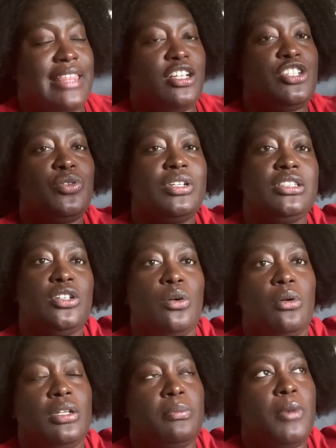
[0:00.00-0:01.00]
they're doing a
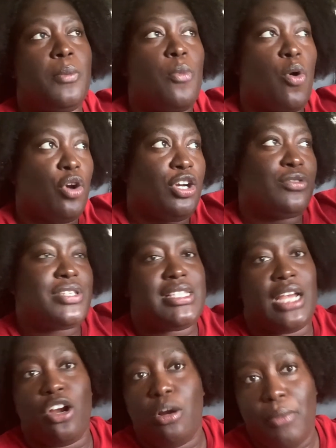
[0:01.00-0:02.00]
little memorial
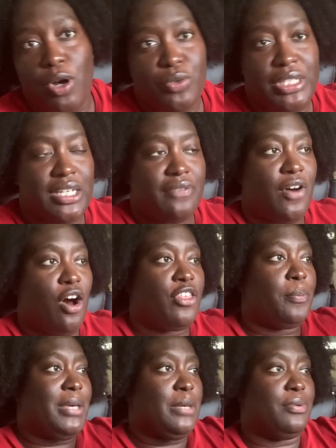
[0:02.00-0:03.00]
ceremony of all the
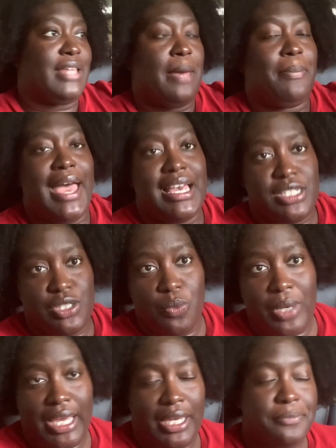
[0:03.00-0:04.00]
people that passed
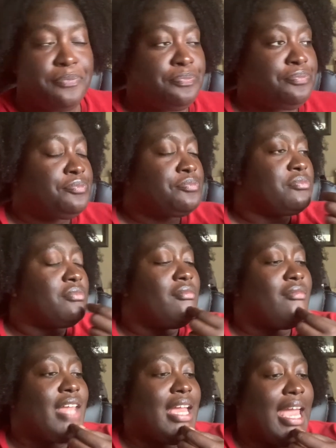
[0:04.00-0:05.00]
away.
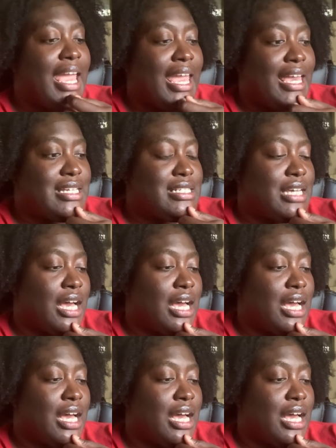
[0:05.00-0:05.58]
And